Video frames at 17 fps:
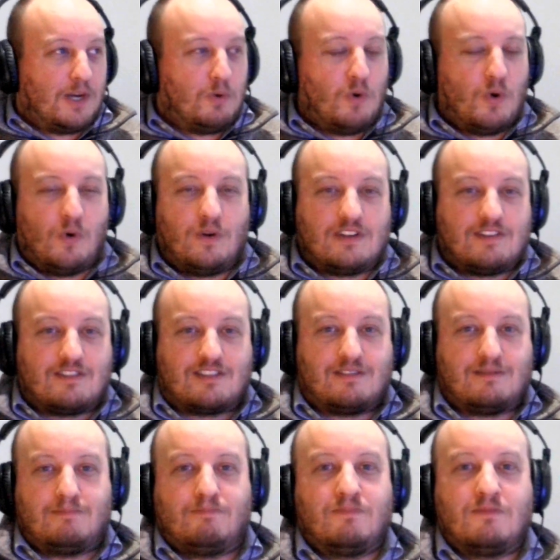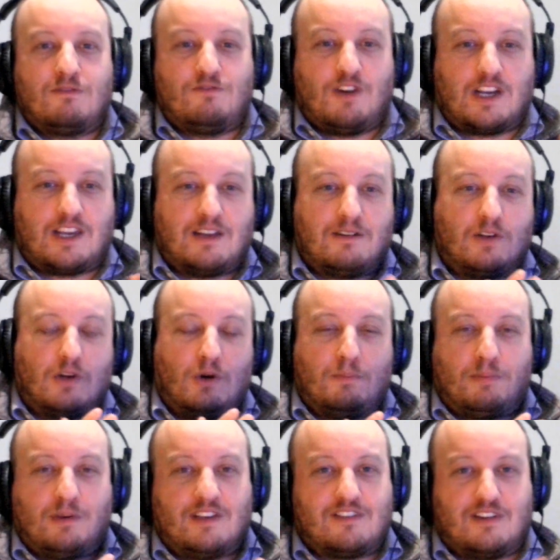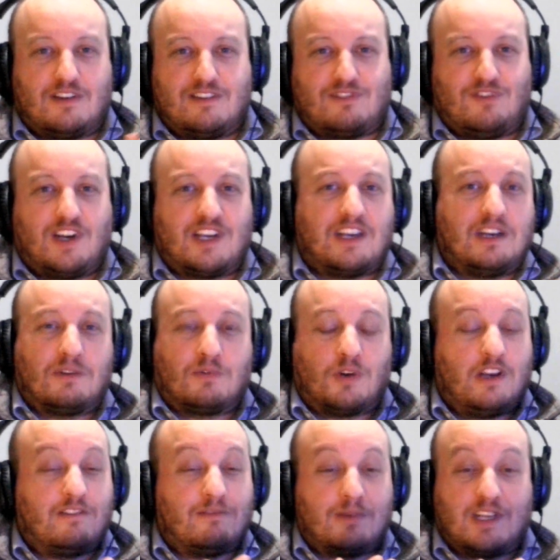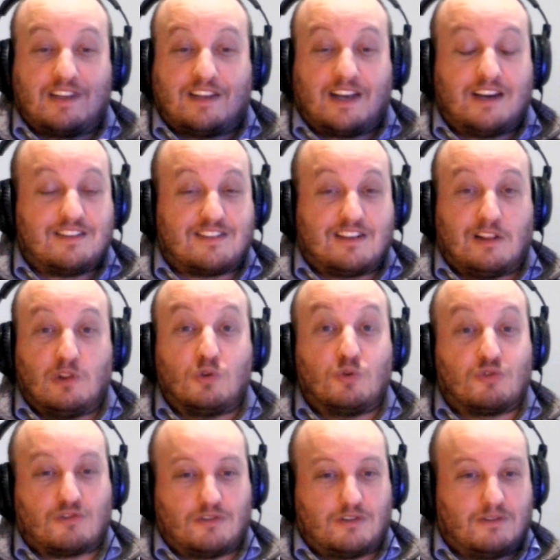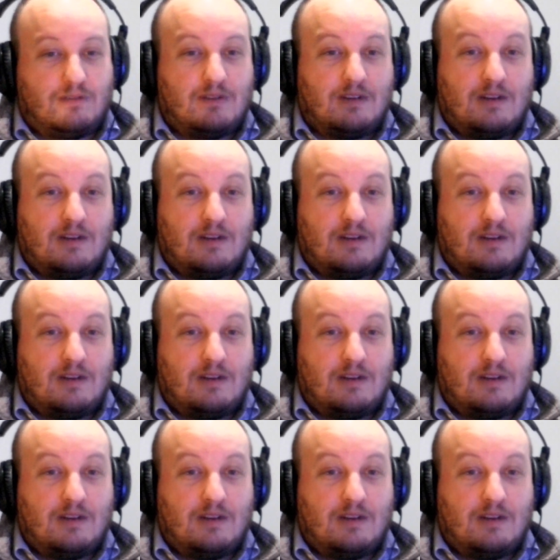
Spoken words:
Woo! And just fucking go piss on his fucking grave, man. The guy's a loser.